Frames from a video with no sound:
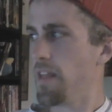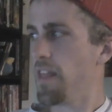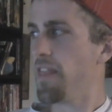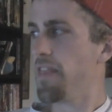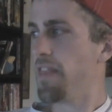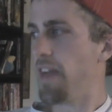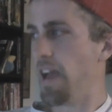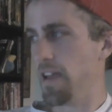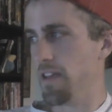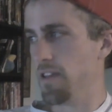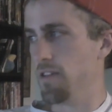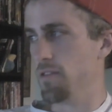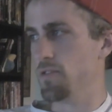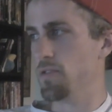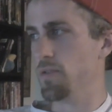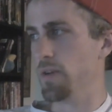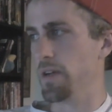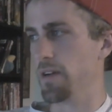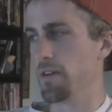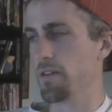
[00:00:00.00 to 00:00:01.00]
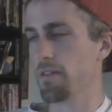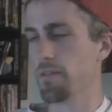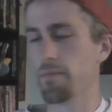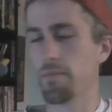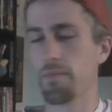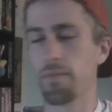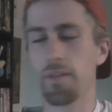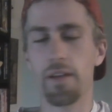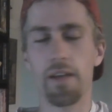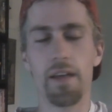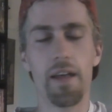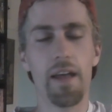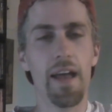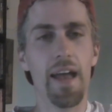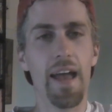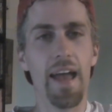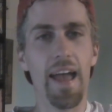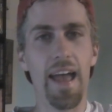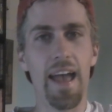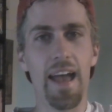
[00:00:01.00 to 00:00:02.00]
Thank you, Twitter.
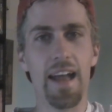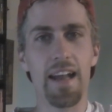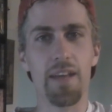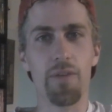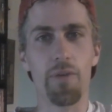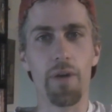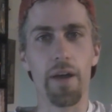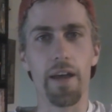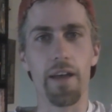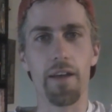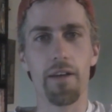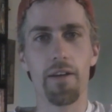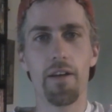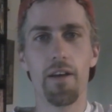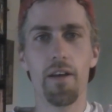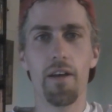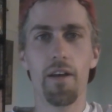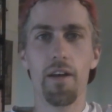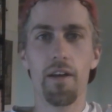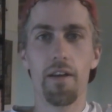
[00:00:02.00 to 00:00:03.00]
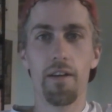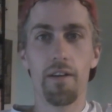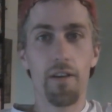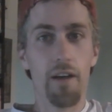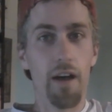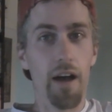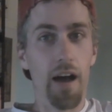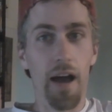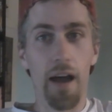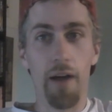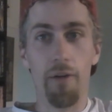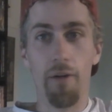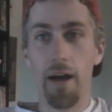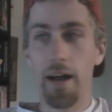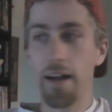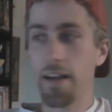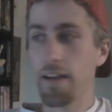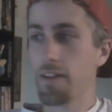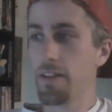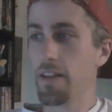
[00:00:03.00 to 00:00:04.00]
Anyway,
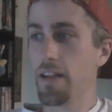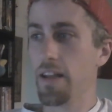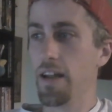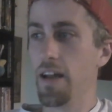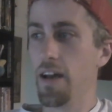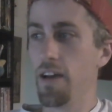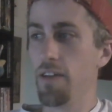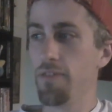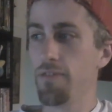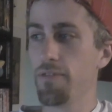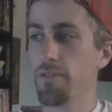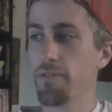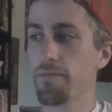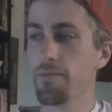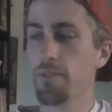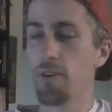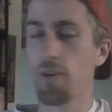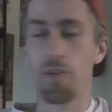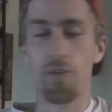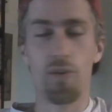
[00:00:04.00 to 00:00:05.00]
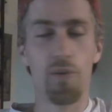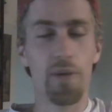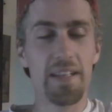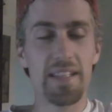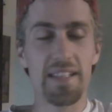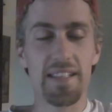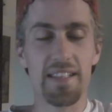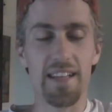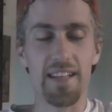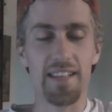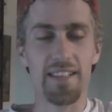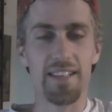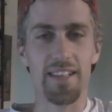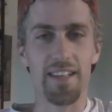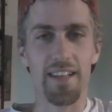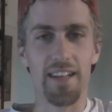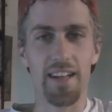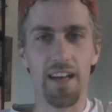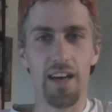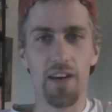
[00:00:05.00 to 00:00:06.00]
ironically enough, or
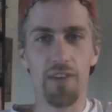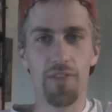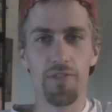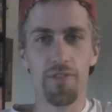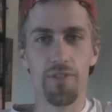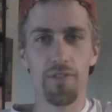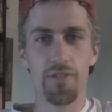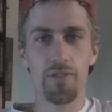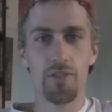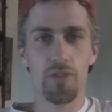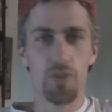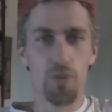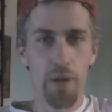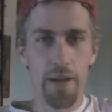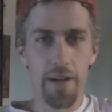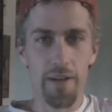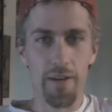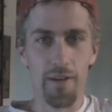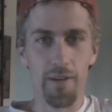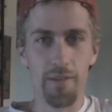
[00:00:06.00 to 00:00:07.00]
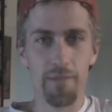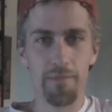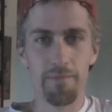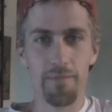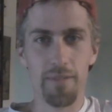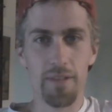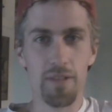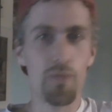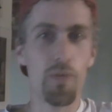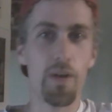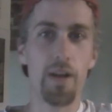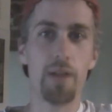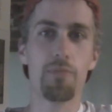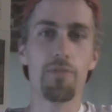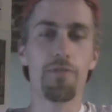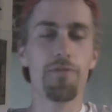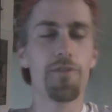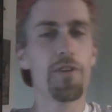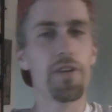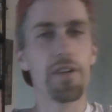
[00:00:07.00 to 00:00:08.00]
coincidentally enough, Twitter is what I'm
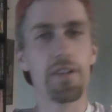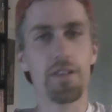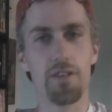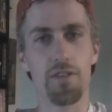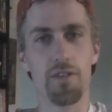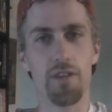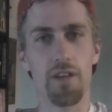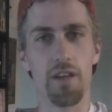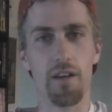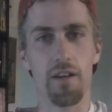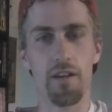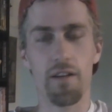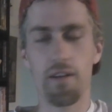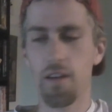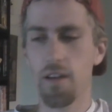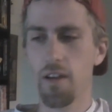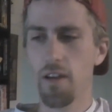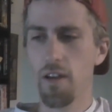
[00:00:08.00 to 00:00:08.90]
referring to here.